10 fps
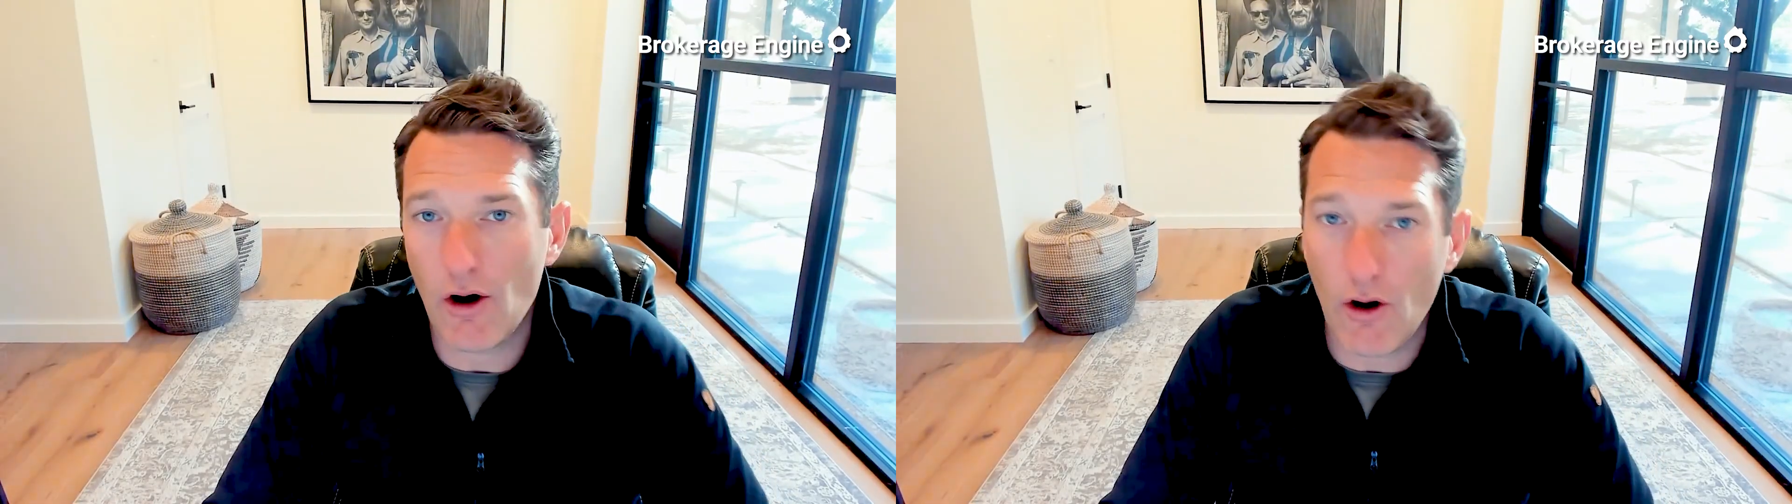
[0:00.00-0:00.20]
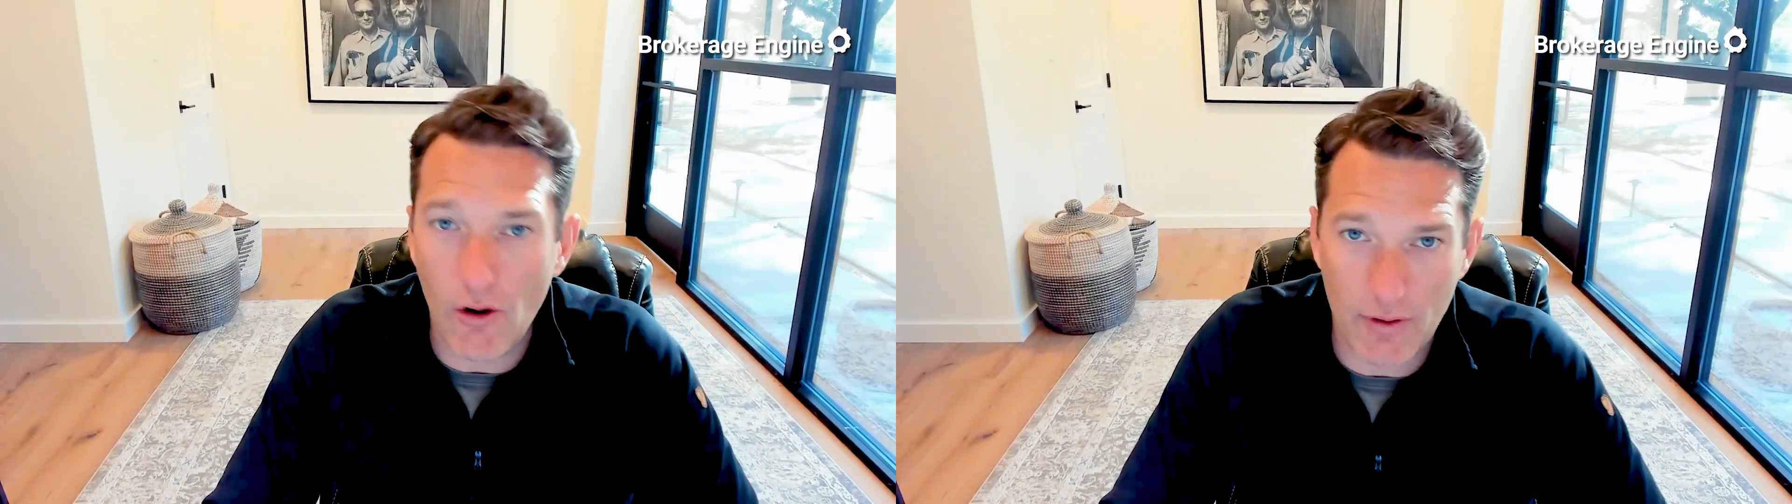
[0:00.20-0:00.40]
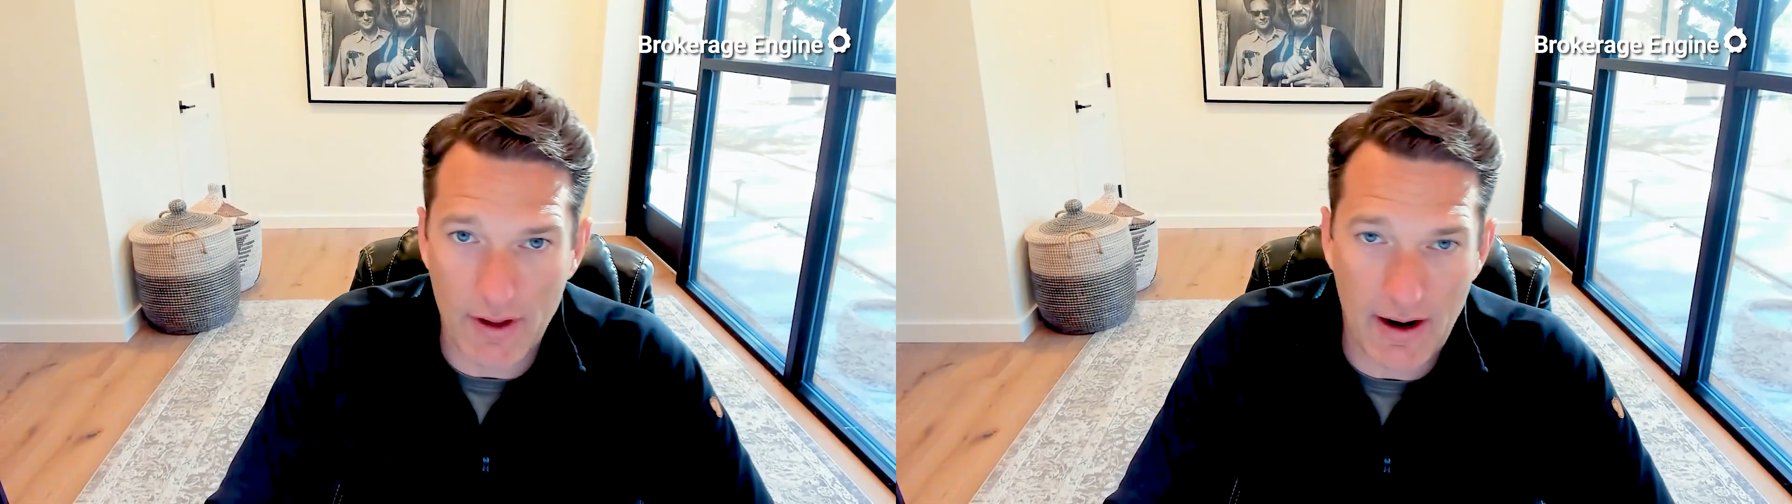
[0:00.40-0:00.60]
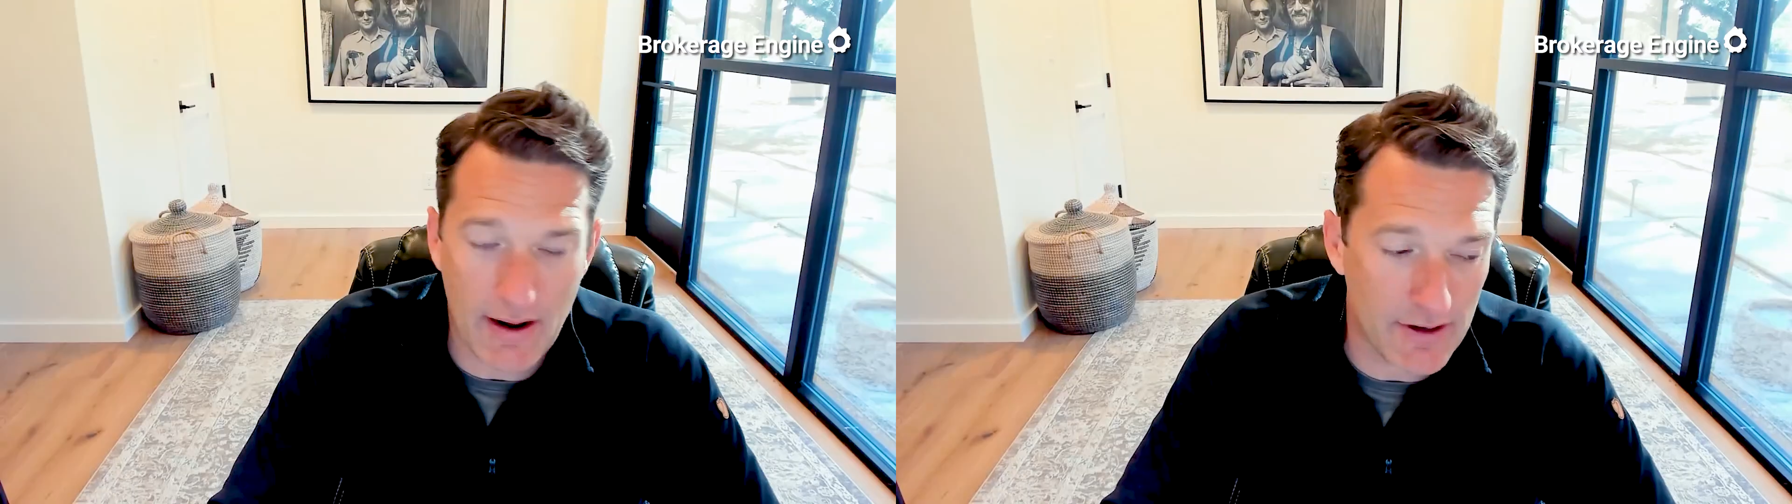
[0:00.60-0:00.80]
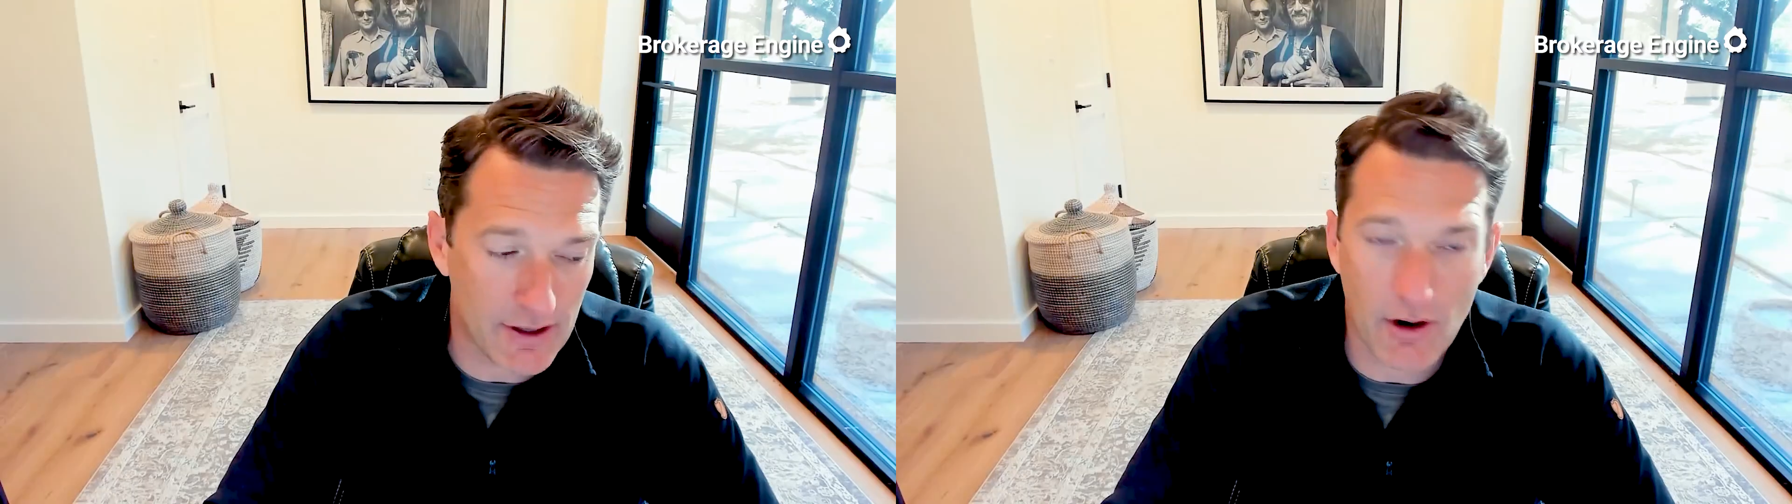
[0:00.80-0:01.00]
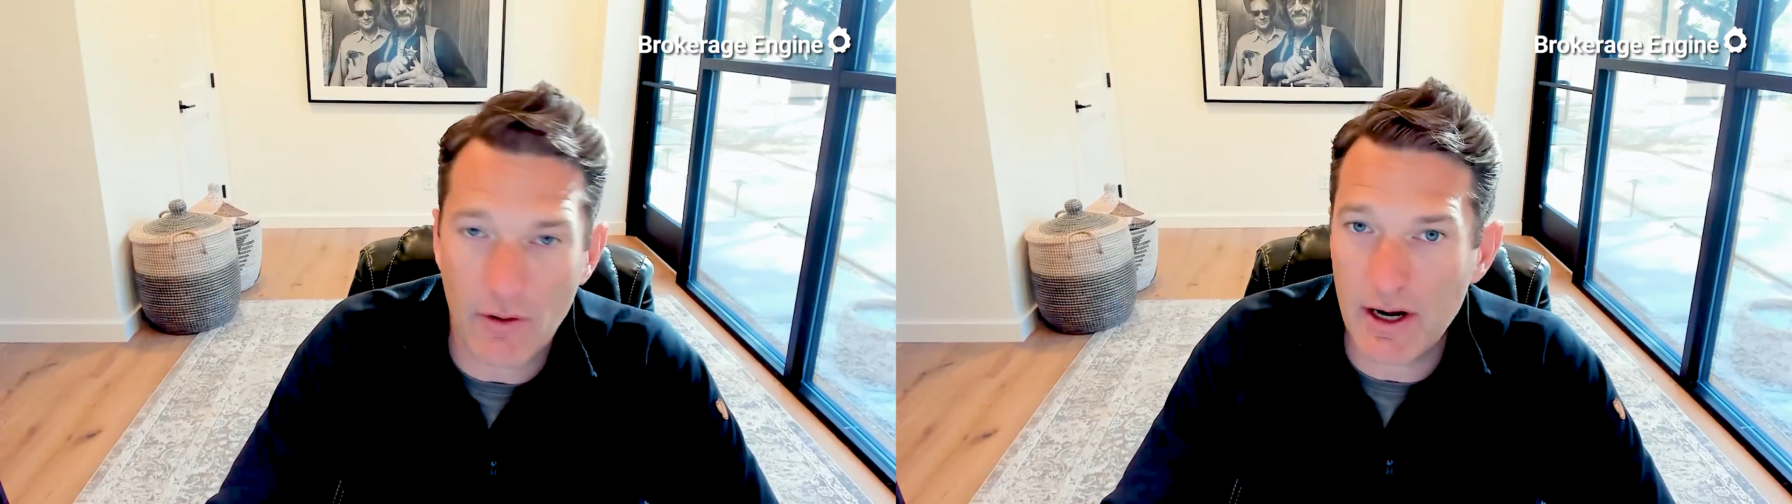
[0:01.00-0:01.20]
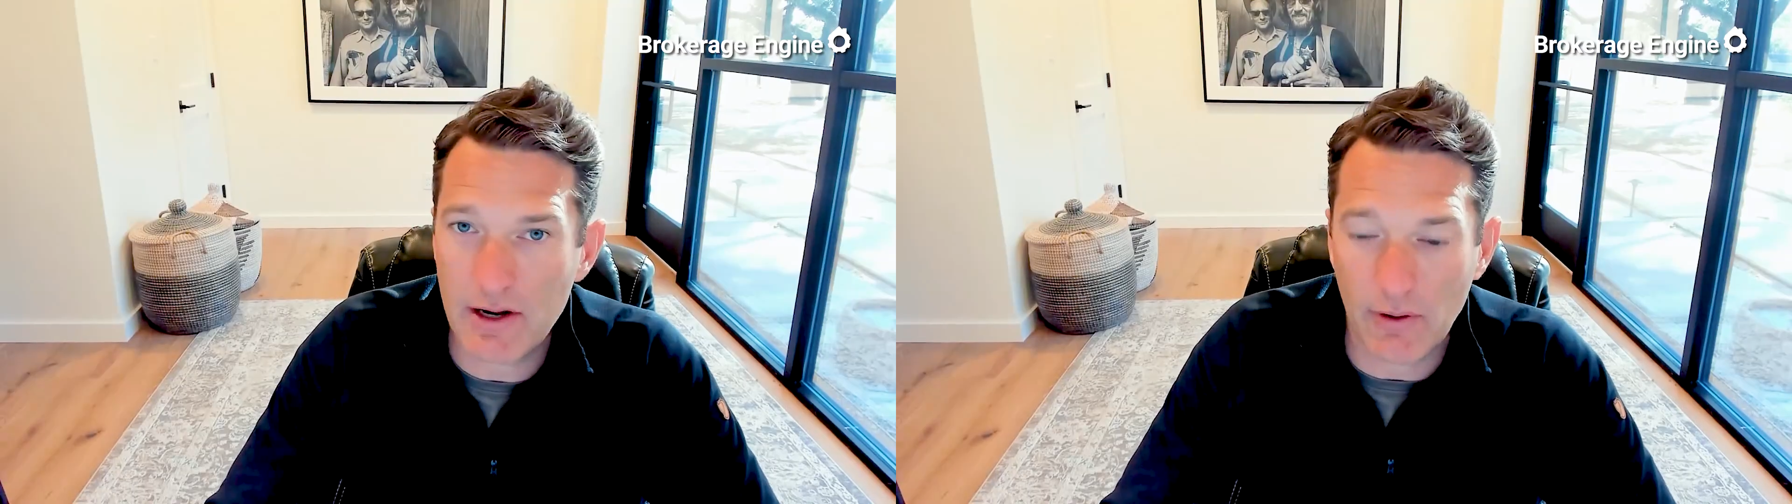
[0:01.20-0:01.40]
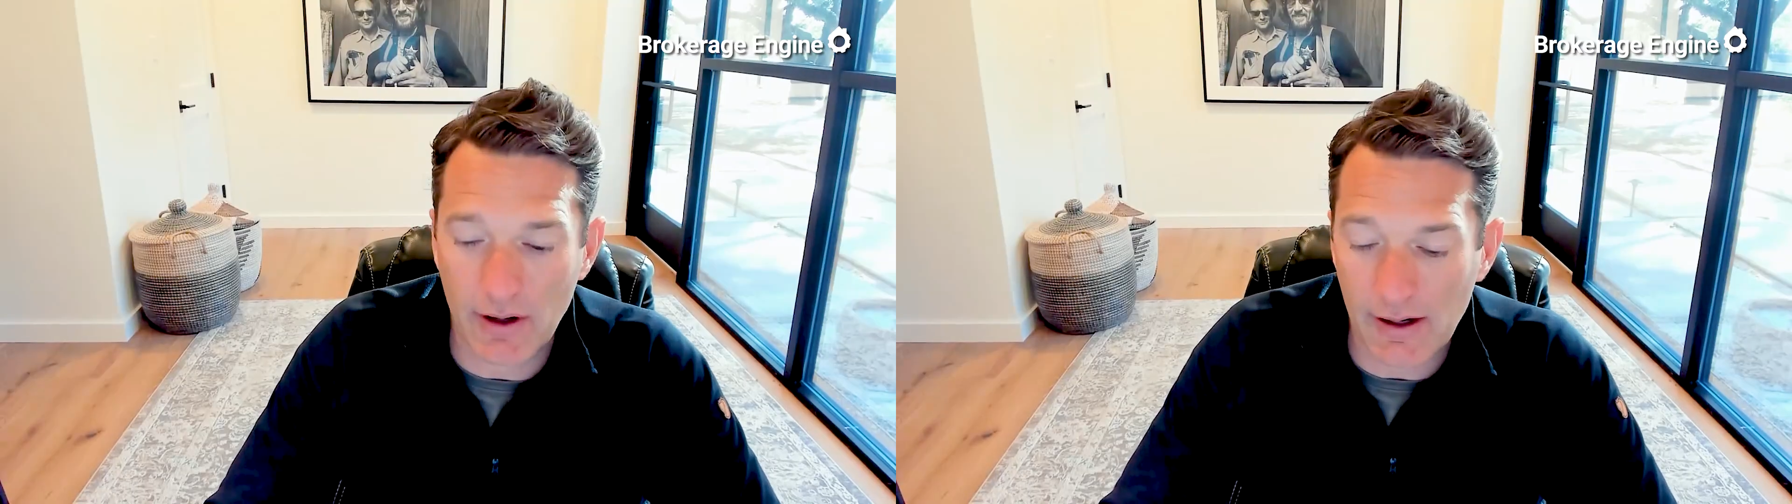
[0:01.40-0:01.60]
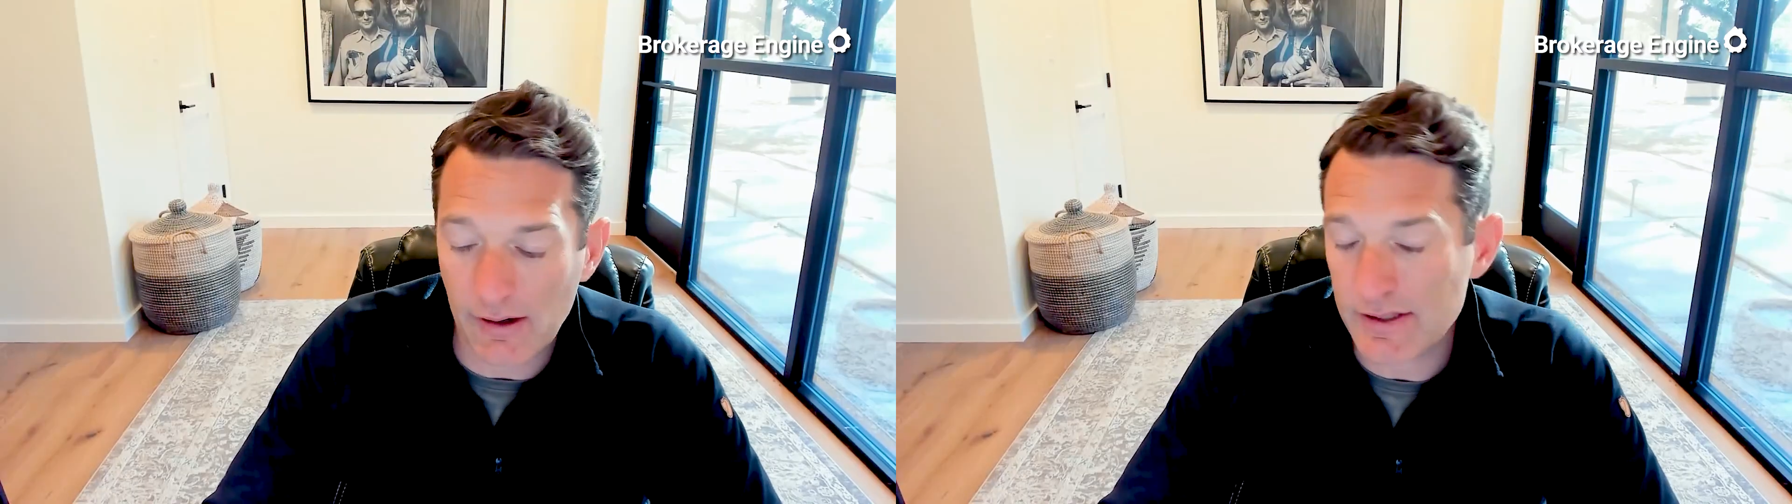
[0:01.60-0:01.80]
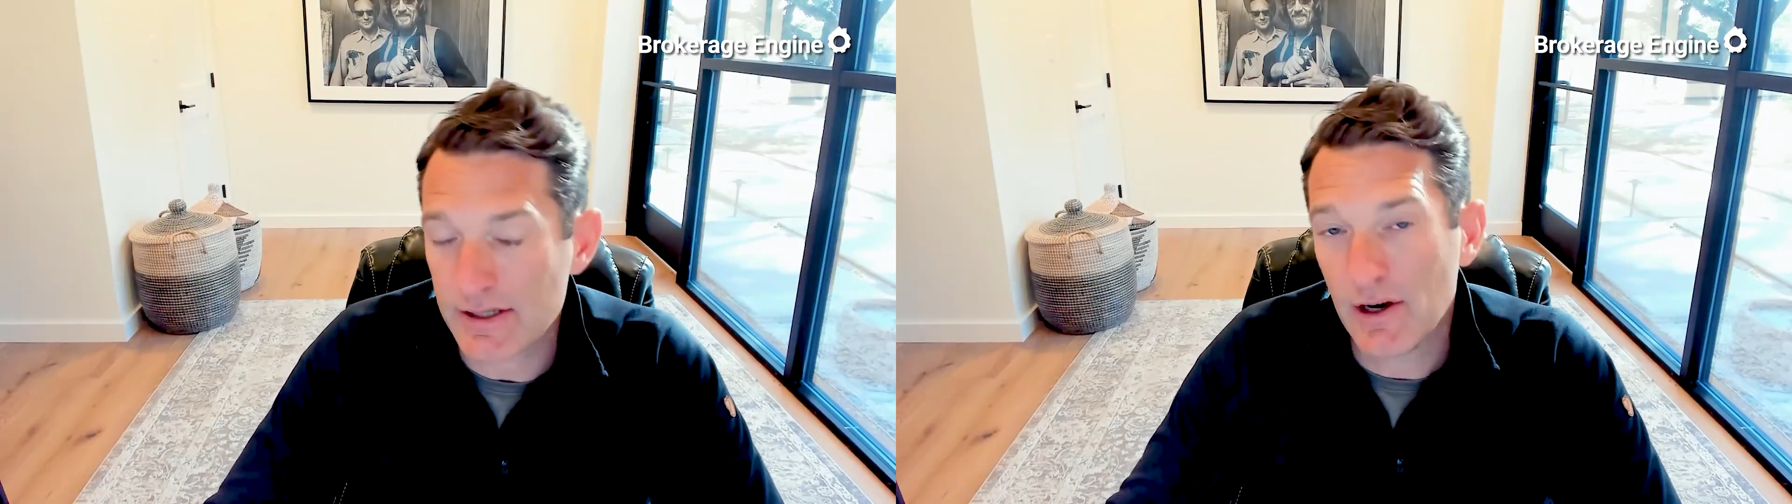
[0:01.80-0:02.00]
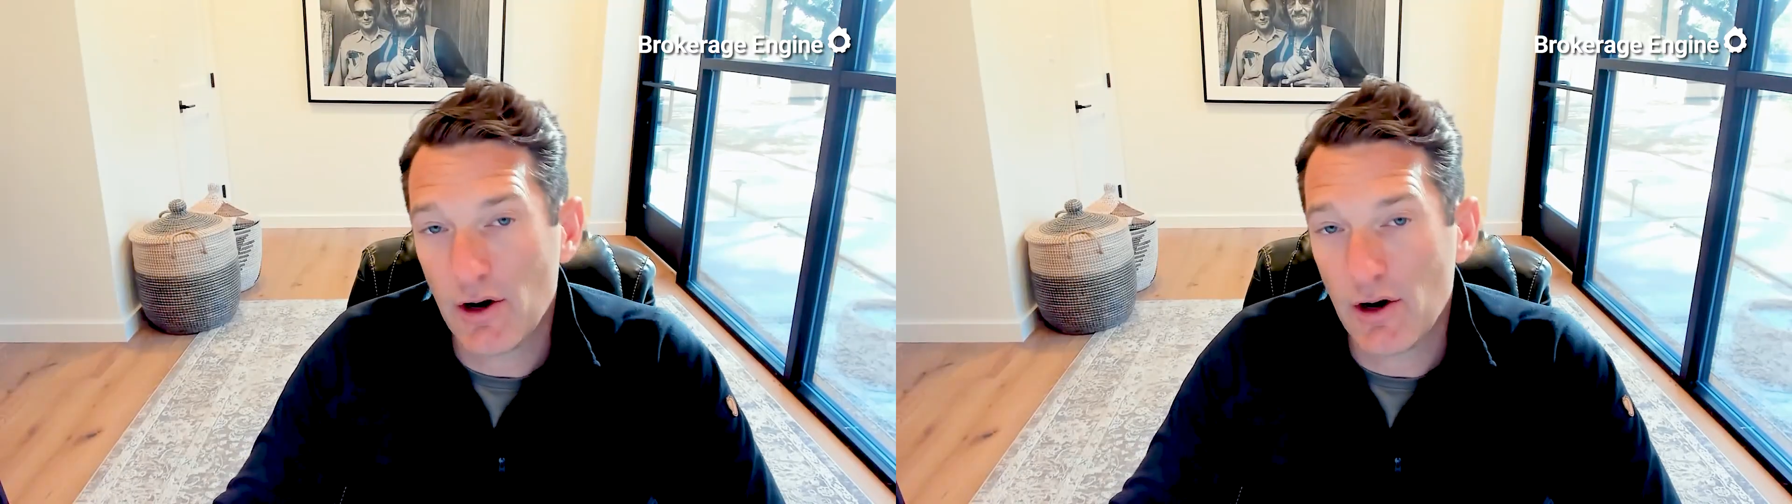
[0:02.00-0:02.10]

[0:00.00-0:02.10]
all without having to go anywhere else